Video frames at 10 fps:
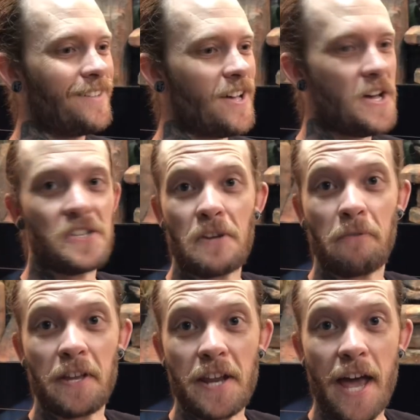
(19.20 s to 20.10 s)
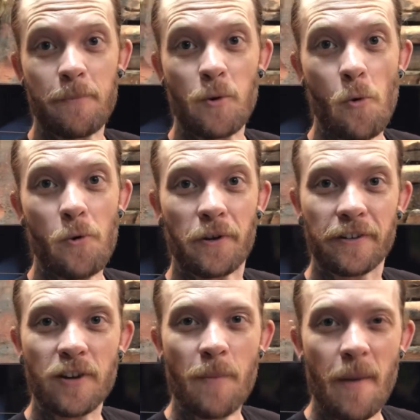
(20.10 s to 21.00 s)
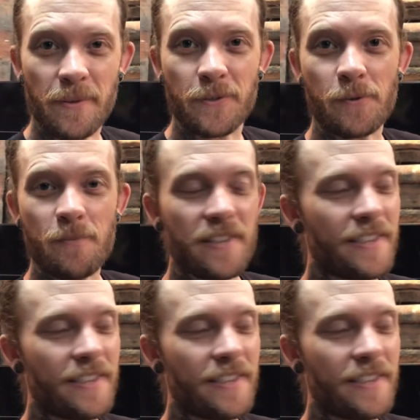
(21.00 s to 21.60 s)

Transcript: Definitely an animal hoarder. I'm happy to admit